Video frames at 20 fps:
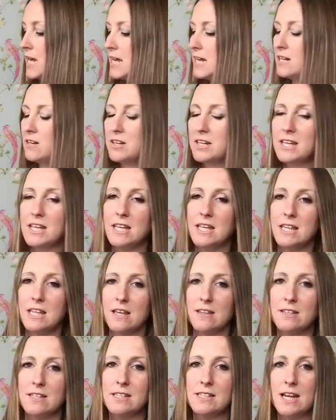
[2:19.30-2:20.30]
in IKEA the
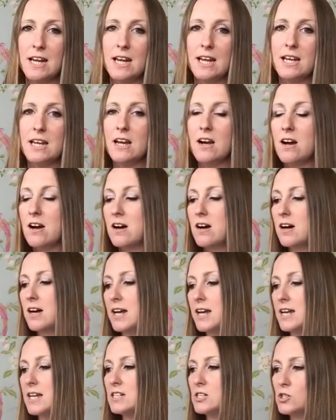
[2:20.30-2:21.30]
other day,
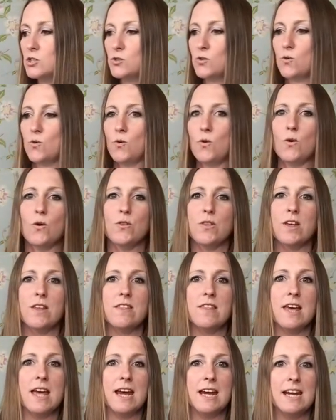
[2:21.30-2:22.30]
I saw
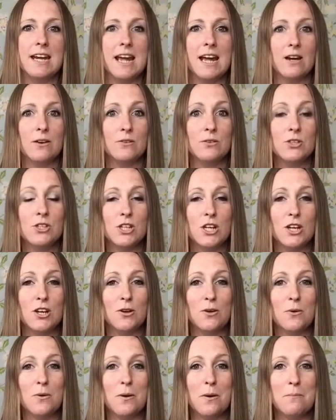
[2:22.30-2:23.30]
that they now
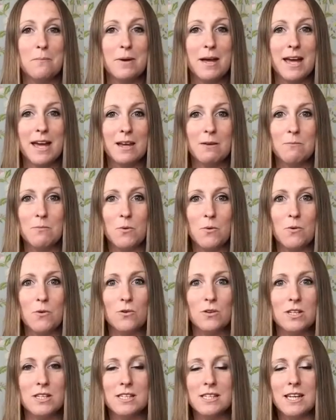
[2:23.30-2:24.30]
do
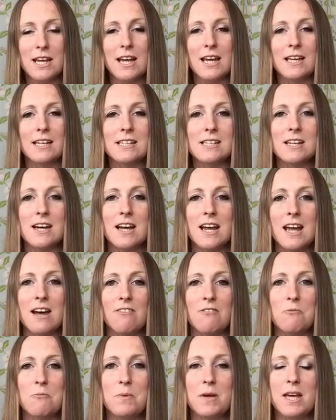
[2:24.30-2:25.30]
pegboards, and I
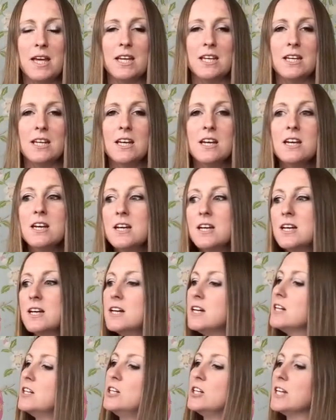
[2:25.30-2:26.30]
have been
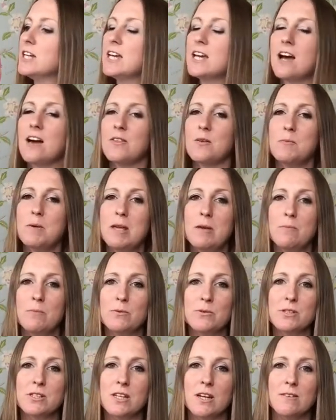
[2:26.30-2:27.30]
looking at other
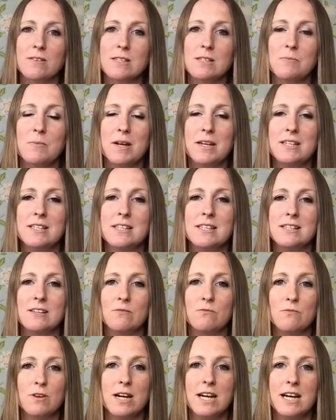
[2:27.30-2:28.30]
people's sewn spaces
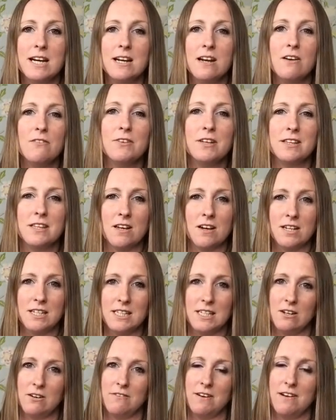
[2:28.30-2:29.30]
and really loving the
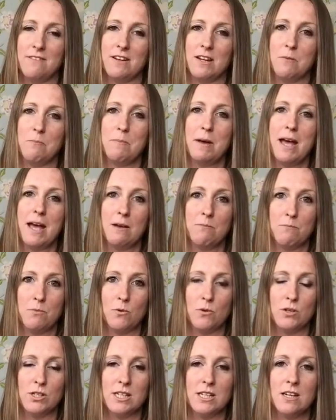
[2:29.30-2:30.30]
idea of having a
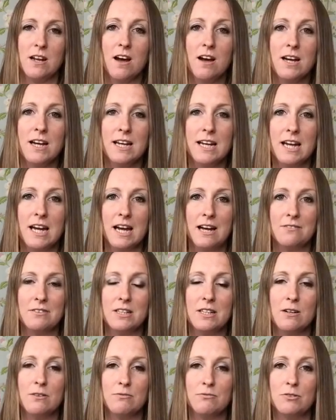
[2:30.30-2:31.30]
pegboard. And luckily, I have
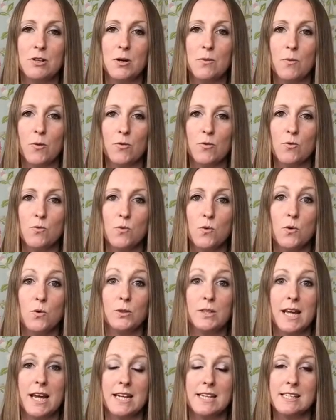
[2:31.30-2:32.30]
enough room on the
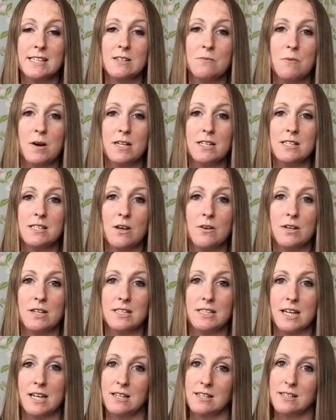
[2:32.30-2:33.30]
wall next to my
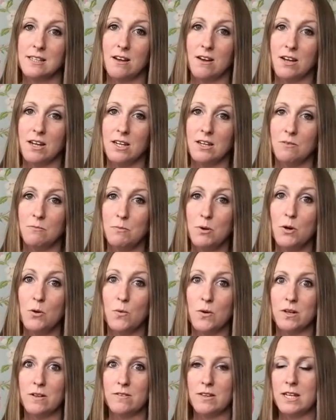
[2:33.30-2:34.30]
sewing desk that I can
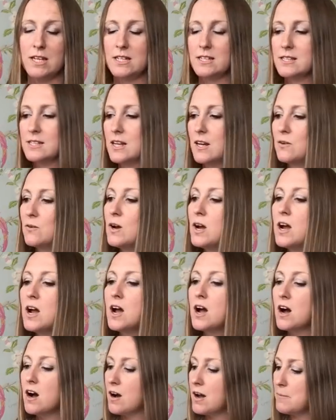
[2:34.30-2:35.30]
put one of these. So
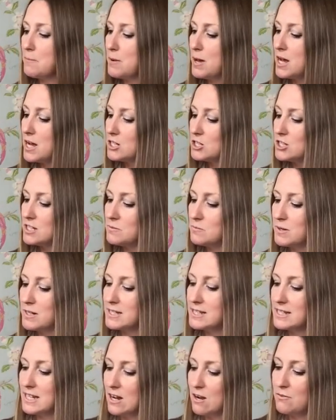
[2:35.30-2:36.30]
I purchased
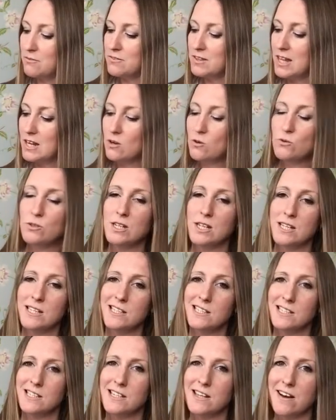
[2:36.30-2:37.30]
myself, they're called
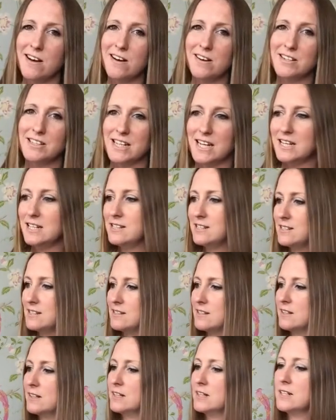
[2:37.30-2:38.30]
Skadis.
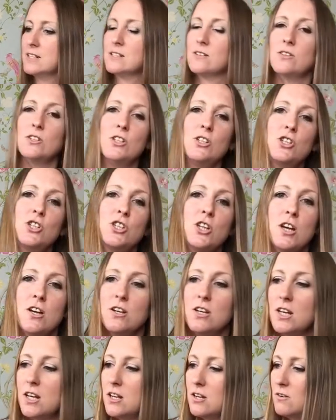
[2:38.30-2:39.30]
So I'll just show
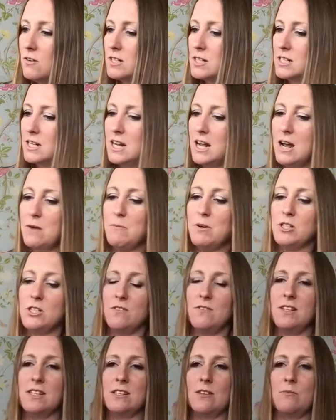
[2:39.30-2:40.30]
you, I don't know how much
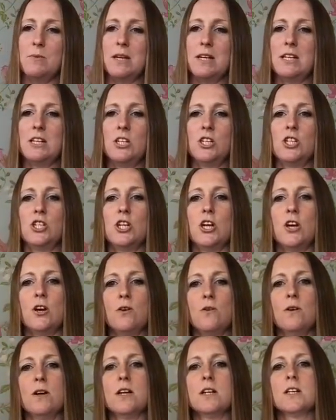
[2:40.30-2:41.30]
of this I'll be able to
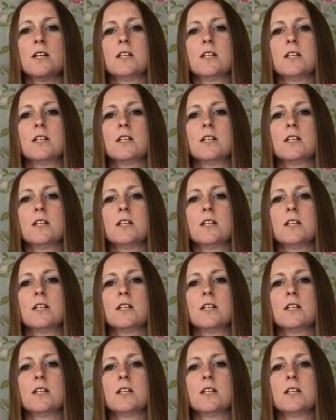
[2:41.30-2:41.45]
show.